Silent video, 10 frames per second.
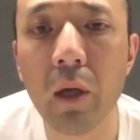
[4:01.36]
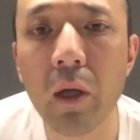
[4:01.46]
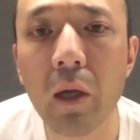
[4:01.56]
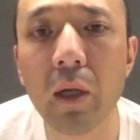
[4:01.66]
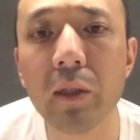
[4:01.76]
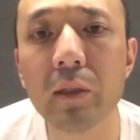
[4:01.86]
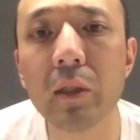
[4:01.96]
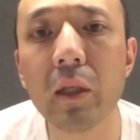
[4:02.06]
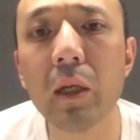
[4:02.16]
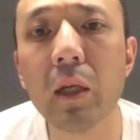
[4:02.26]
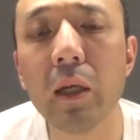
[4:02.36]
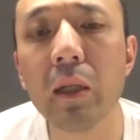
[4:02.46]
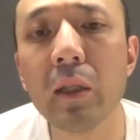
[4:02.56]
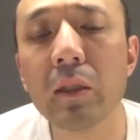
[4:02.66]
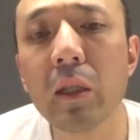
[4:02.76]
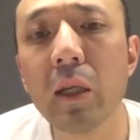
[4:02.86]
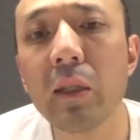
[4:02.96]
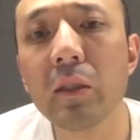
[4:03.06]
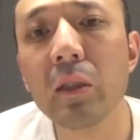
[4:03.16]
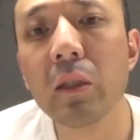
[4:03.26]
And it is a
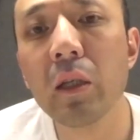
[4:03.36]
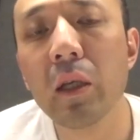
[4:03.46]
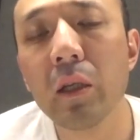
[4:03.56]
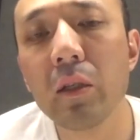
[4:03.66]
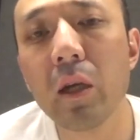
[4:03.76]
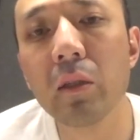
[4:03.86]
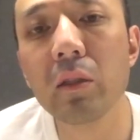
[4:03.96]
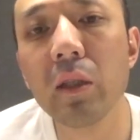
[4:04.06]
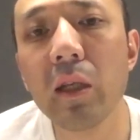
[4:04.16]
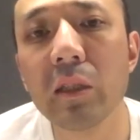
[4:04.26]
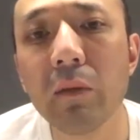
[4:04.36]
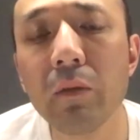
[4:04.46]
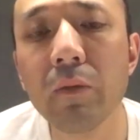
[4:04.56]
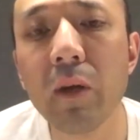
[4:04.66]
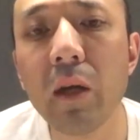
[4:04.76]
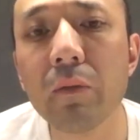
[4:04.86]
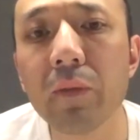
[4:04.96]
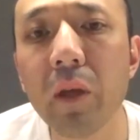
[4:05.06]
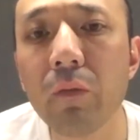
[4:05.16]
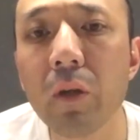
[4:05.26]
8 ERC875
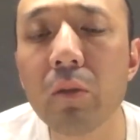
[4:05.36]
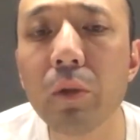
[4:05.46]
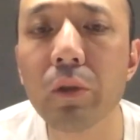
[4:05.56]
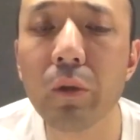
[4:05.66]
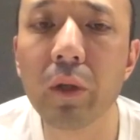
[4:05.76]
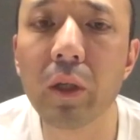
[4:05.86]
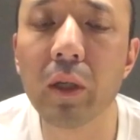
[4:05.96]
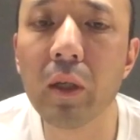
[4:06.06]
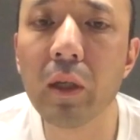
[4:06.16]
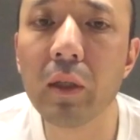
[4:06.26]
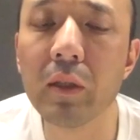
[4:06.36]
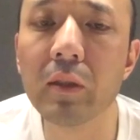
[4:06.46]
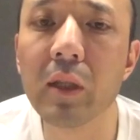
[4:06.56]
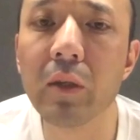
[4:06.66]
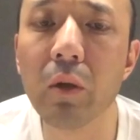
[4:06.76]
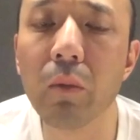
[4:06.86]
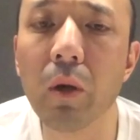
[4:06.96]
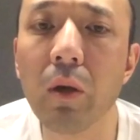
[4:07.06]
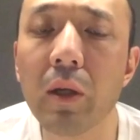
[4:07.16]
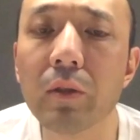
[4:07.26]
non-fungible token inside your
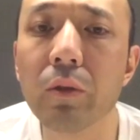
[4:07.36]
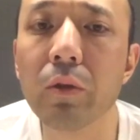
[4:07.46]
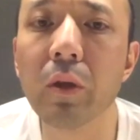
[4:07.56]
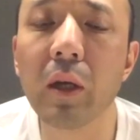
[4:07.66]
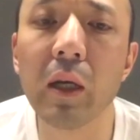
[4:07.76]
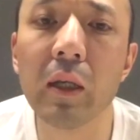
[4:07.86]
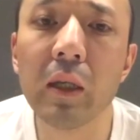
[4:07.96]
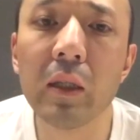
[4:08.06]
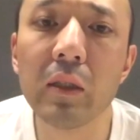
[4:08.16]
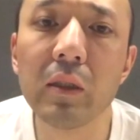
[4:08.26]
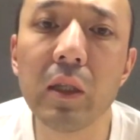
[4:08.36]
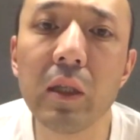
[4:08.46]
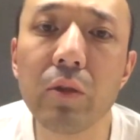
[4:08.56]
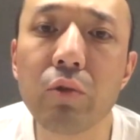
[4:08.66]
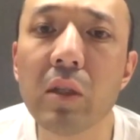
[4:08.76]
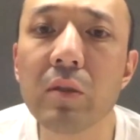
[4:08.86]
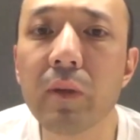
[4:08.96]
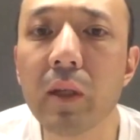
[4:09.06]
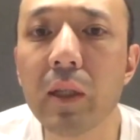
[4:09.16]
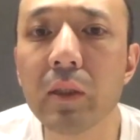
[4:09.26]
wallet. So you can easily
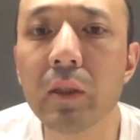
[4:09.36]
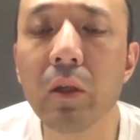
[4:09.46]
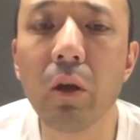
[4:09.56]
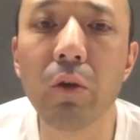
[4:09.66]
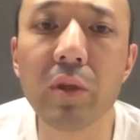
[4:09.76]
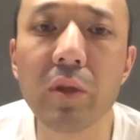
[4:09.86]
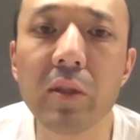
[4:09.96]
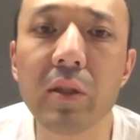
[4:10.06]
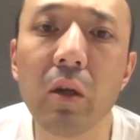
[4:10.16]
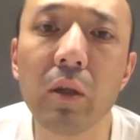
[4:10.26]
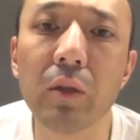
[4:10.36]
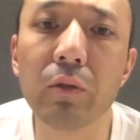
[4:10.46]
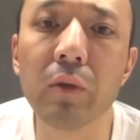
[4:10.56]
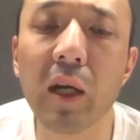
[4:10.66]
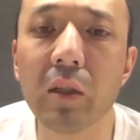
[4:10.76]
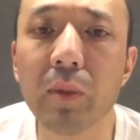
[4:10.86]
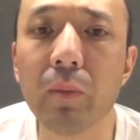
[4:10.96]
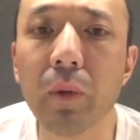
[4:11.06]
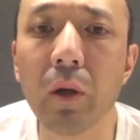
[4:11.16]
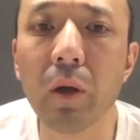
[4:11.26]
transfer it or resell it to other
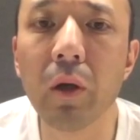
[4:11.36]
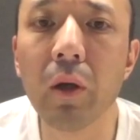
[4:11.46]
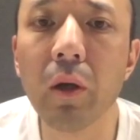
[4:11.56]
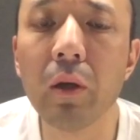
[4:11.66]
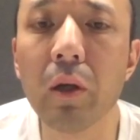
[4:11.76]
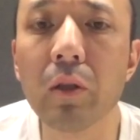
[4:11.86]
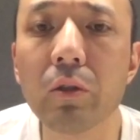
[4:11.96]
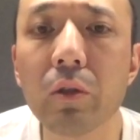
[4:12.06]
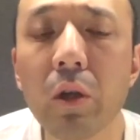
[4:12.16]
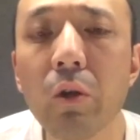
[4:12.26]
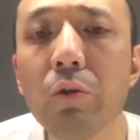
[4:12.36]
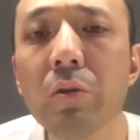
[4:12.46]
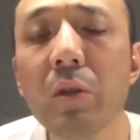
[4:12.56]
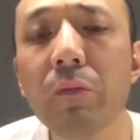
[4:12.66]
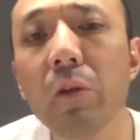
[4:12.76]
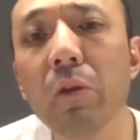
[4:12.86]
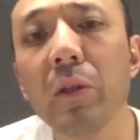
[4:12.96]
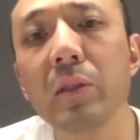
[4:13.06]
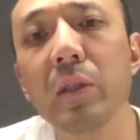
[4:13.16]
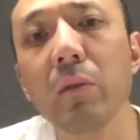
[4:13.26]
people. So the whole user flow
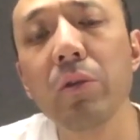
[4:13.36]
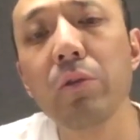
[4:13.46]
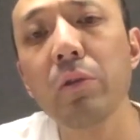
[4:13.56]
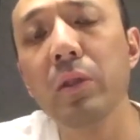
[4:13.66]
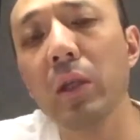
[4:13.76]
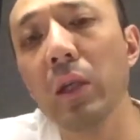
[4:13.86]
is when user,